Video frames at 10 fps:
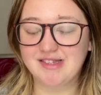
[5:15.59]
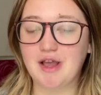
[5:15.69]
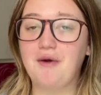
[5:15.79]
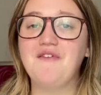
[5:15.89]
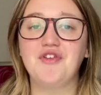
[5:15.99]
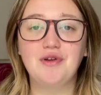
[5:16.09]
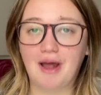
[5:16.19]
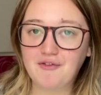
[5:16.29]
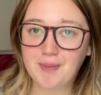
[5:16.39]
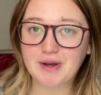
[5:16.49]
So if you
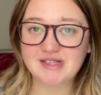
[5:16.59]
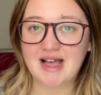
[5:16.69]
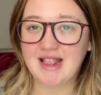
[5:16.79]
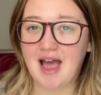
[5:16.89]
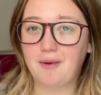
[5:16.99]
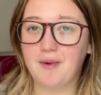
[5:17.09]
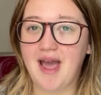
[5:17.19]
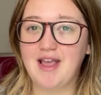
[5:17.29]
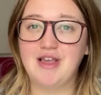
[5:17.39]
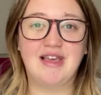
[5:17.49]
love books like that,
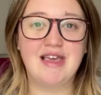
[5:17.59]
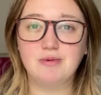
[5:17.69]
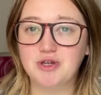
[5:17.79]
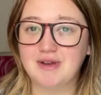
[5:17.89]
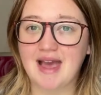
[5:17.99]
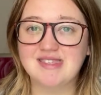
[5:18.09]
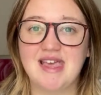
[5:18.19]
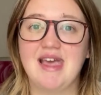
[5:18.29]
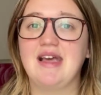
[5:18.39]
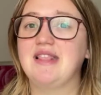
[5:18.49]
where it keeps you guessing,